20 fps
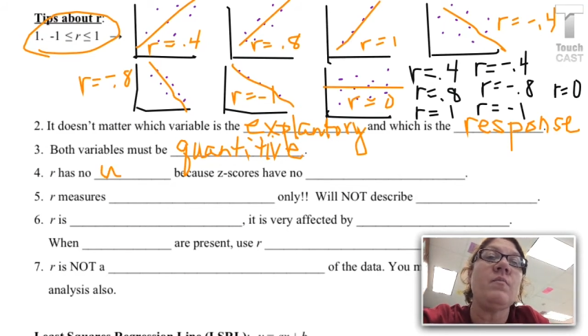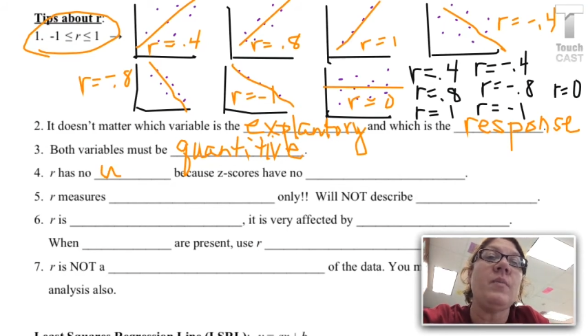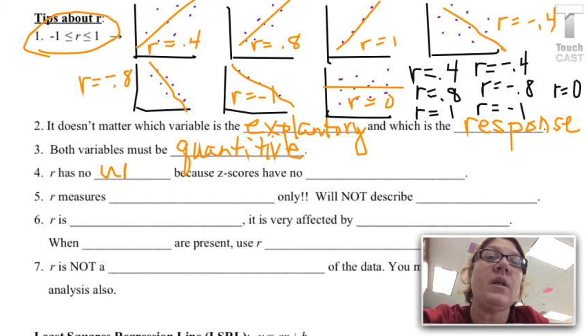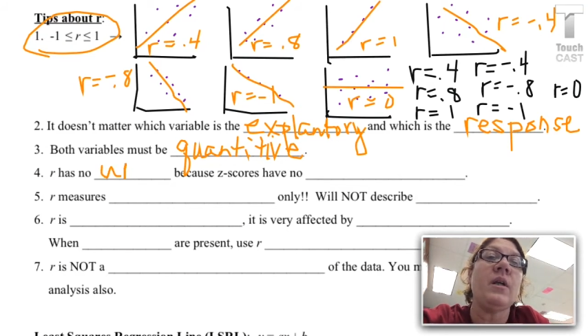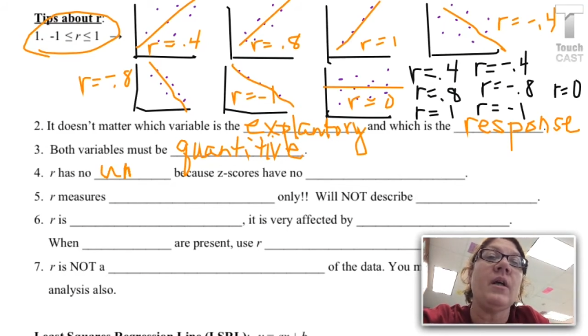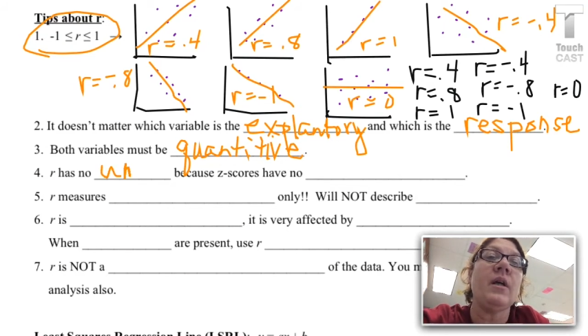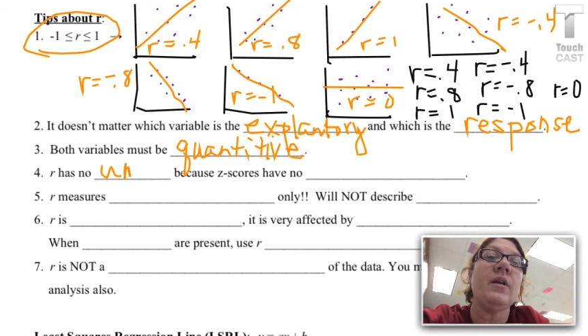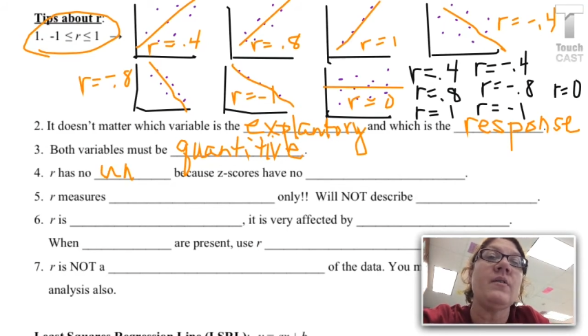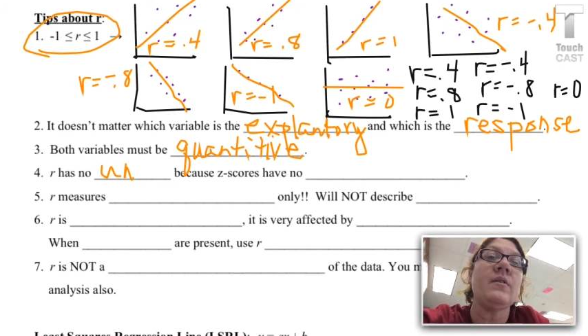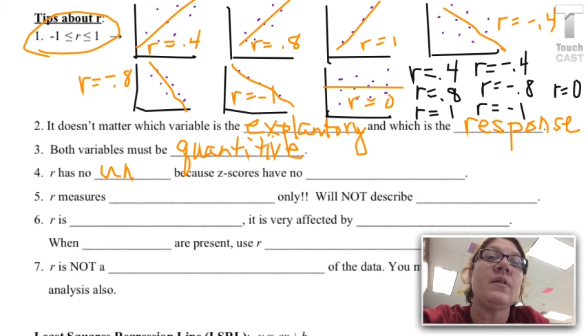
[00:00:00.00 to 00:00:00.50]

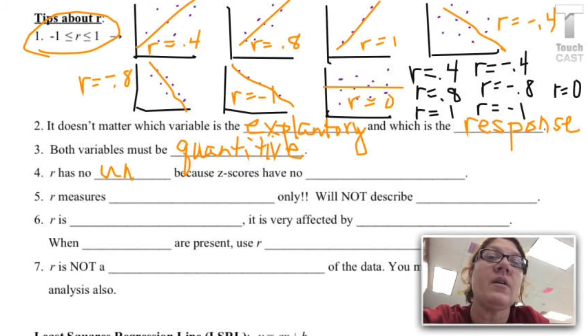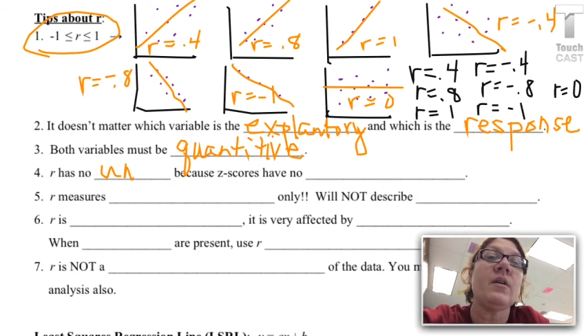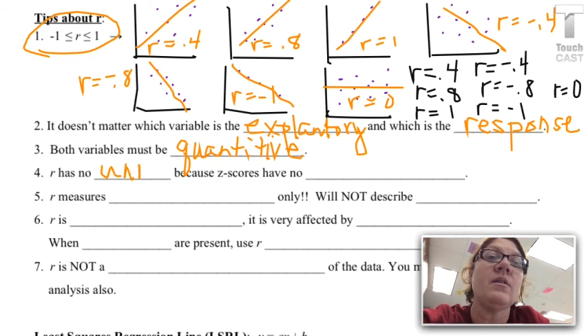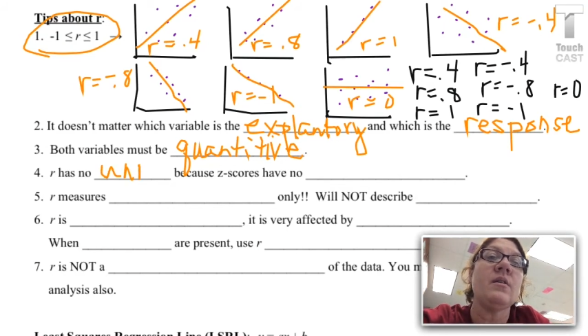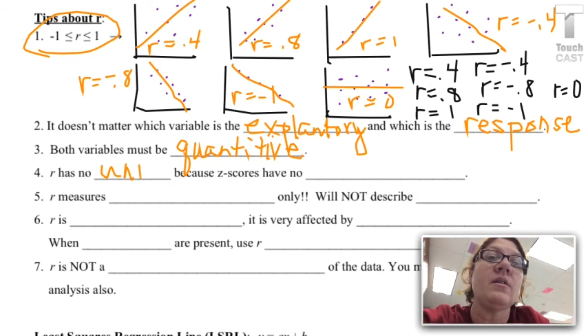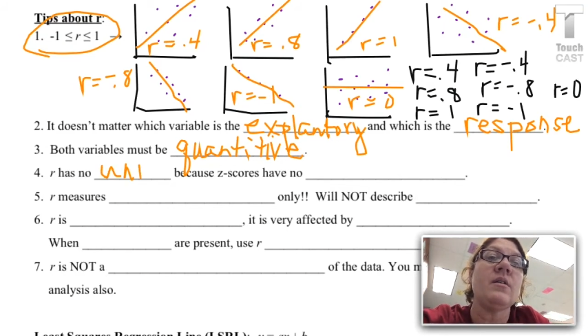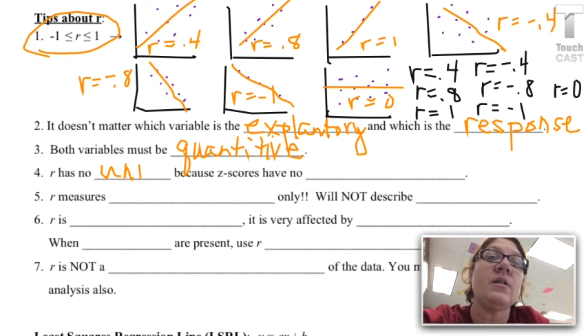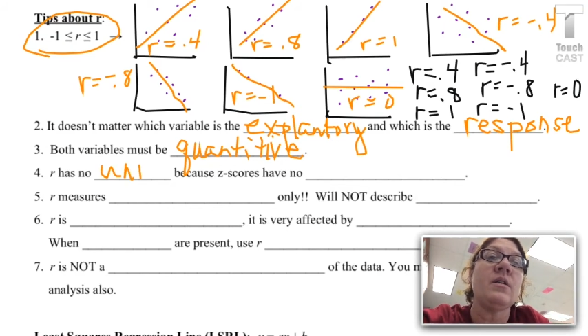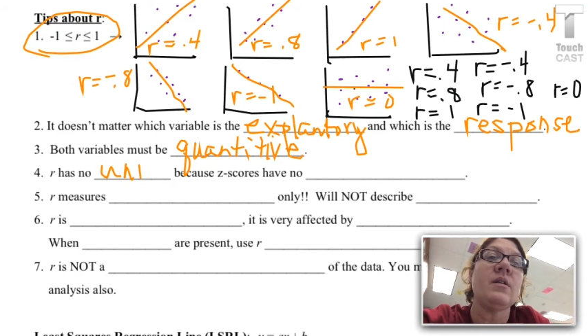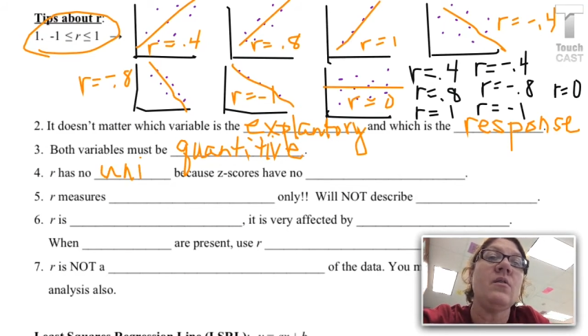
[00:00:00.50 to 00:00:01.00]
because
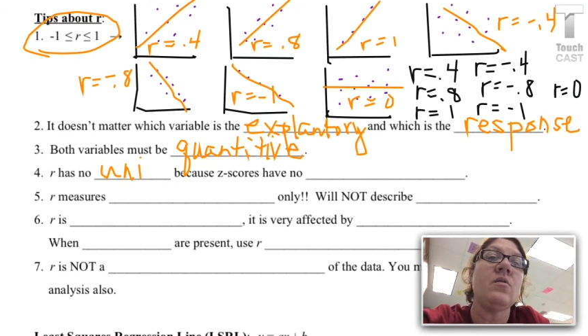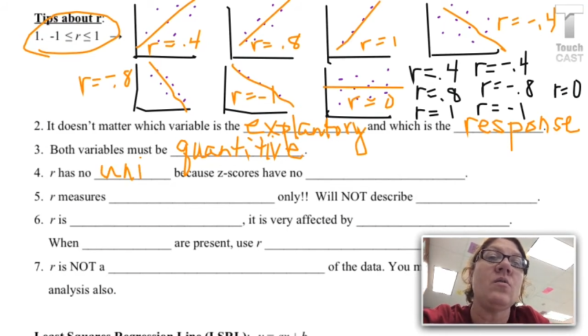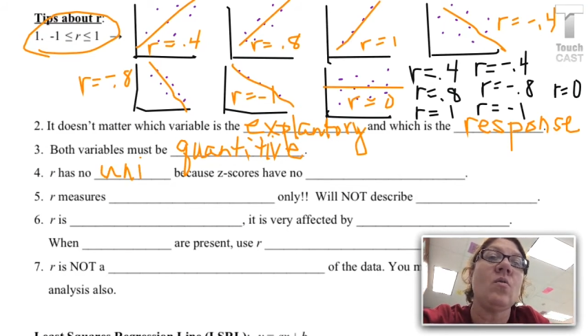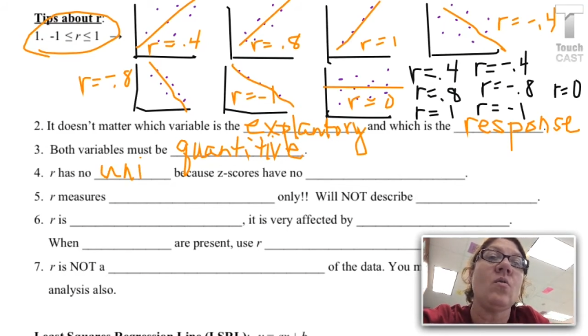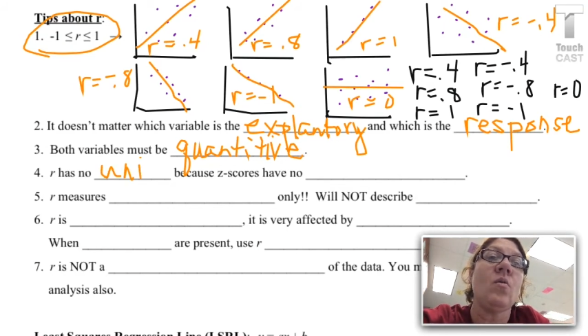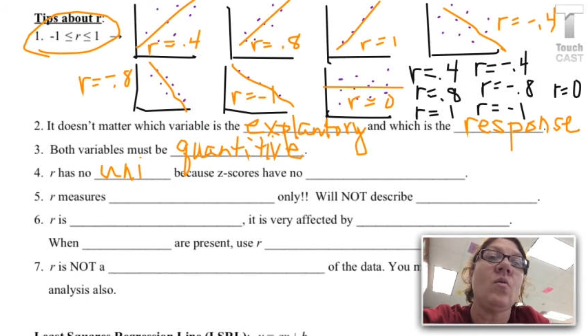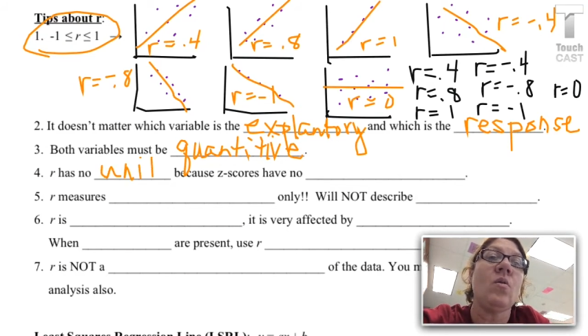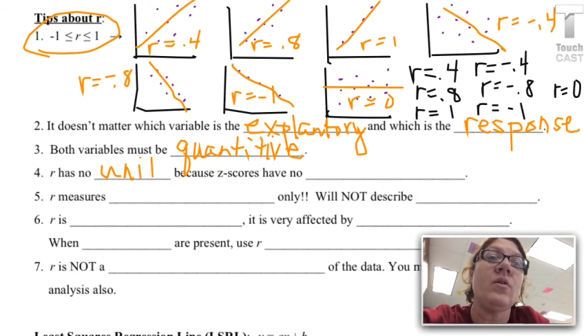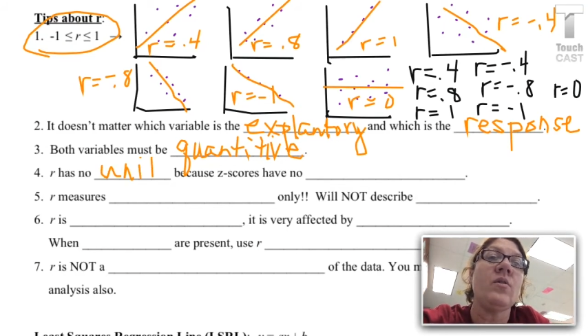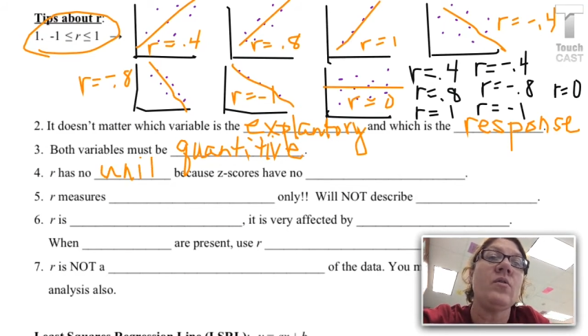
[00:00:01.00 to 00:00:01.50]

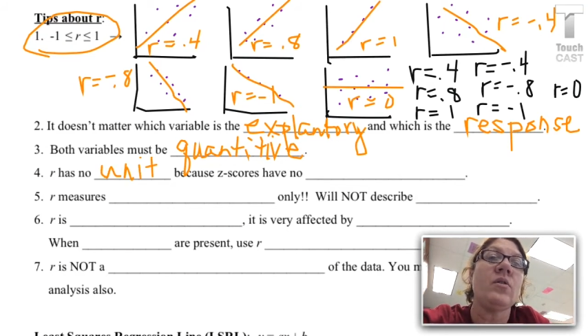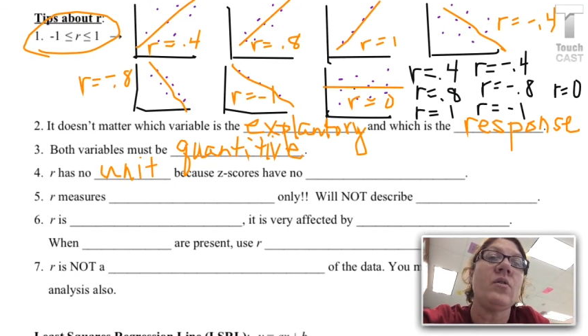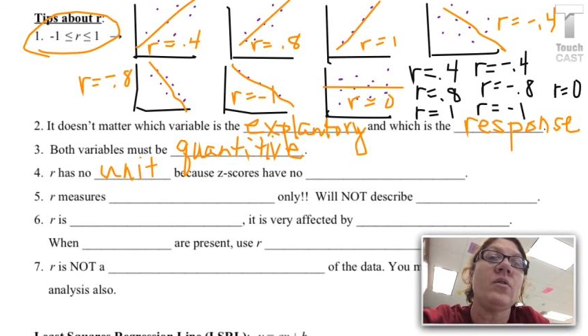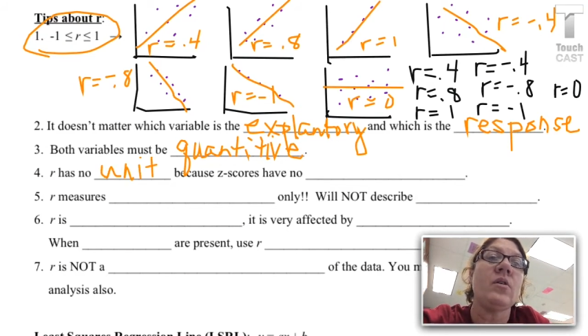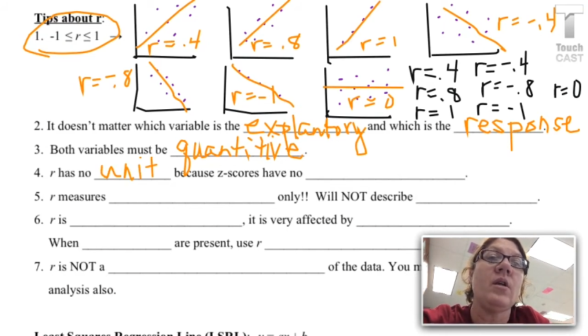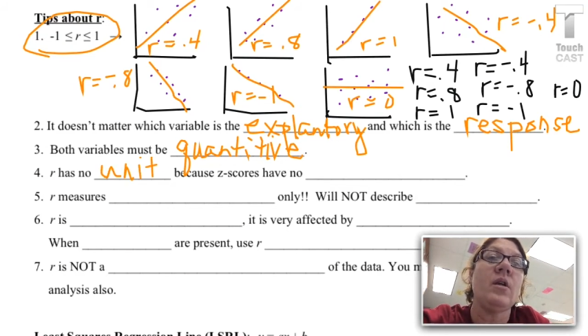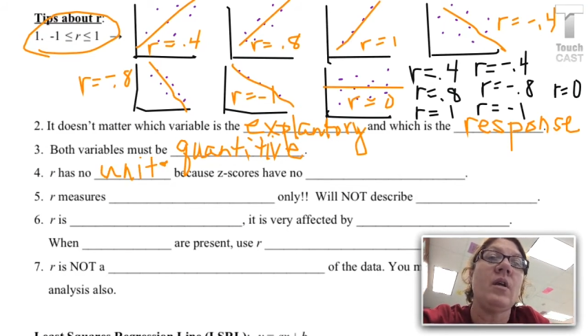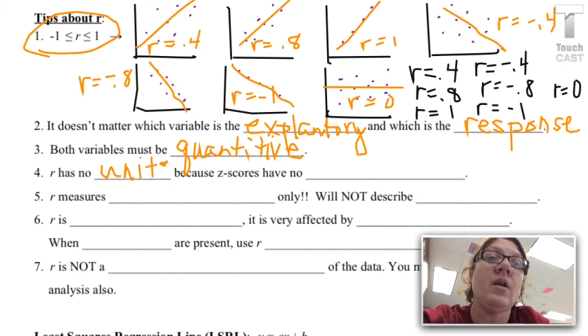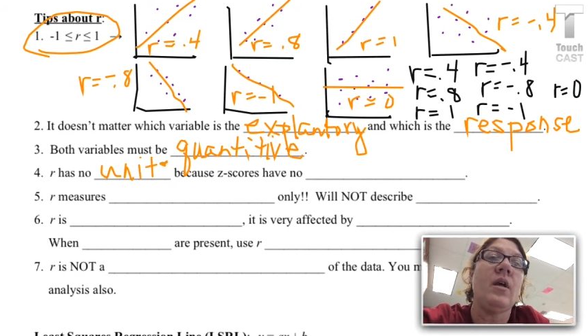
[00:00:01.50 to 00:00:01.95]
z-scores